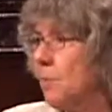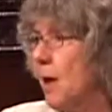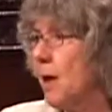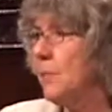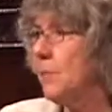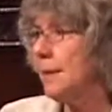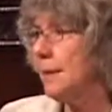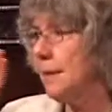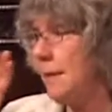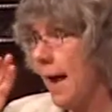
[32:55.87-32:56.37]

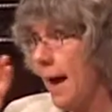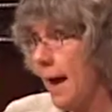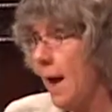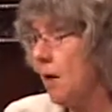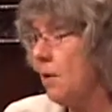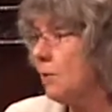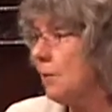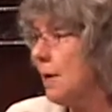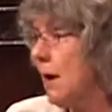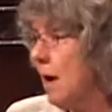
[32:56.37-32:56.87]
probably
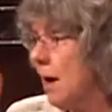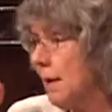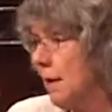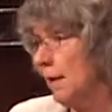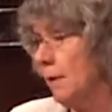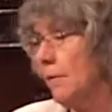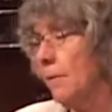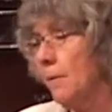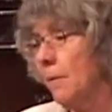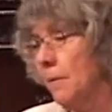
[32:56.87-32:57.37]
Lao,
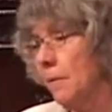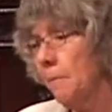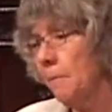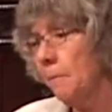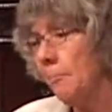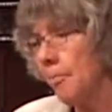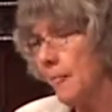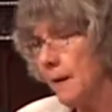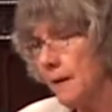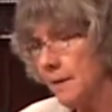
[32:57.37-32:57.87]
toddler,
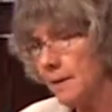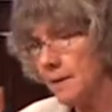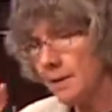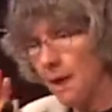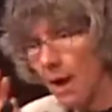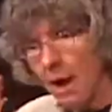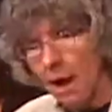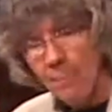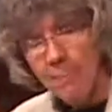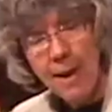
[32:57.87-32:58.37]

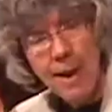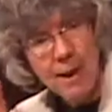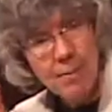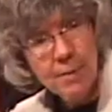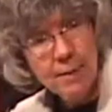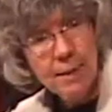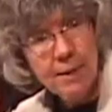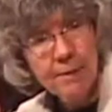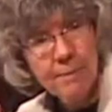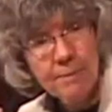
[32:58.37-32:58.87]
saw
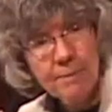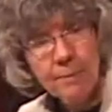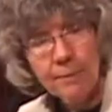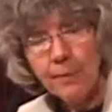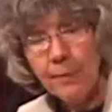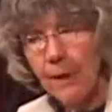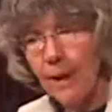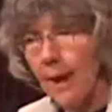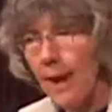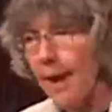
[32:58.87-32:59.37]
Pamela.
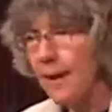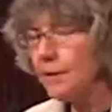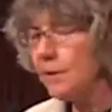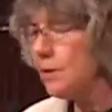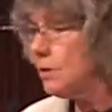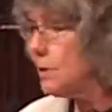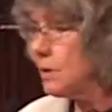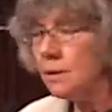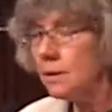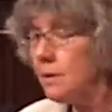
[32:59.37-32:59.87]
And
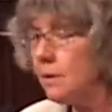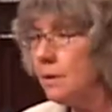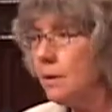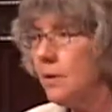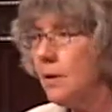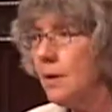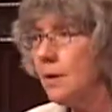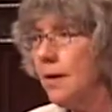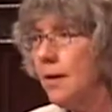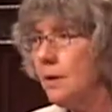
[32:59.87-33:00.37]

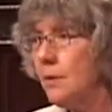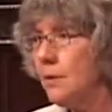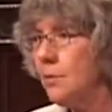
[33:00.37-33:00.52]
you could tell